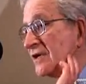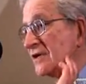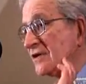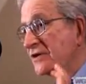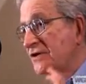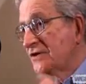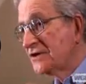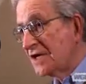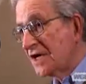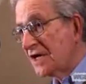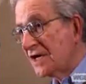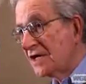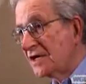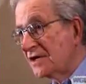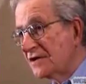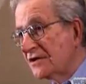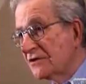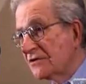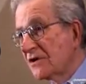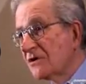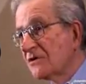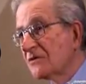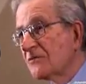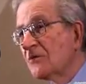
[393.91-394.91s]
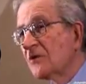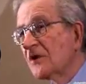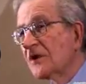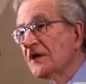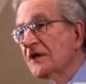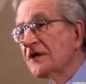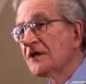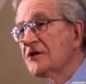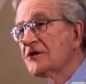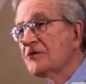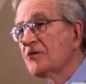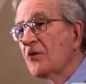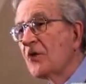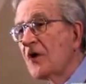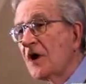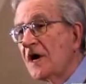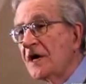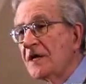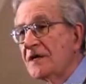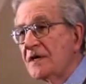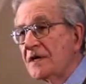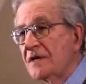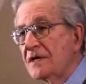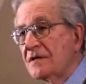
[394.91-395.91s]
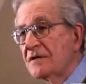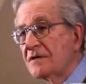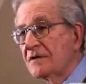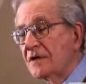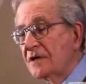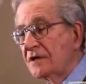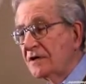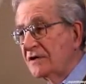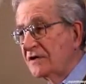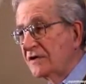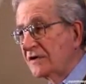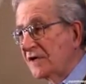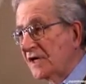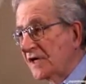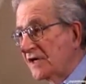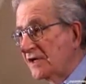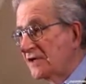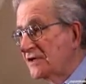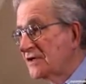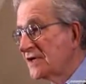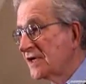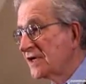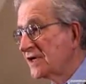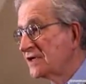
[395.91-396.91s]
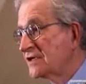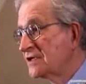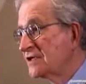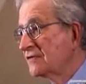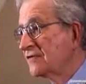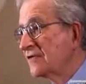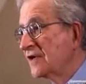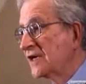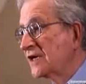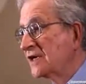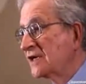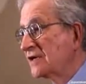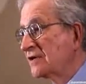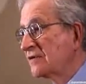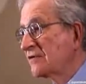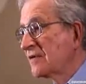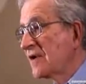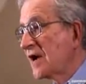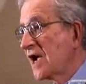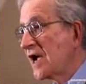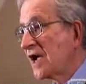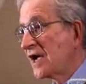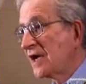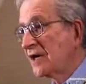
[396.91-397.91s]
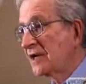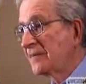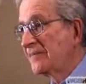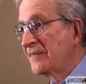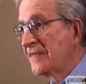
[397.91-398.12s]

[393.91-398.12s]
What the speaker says: to say in their own words why they thought the United States invaded Iraq.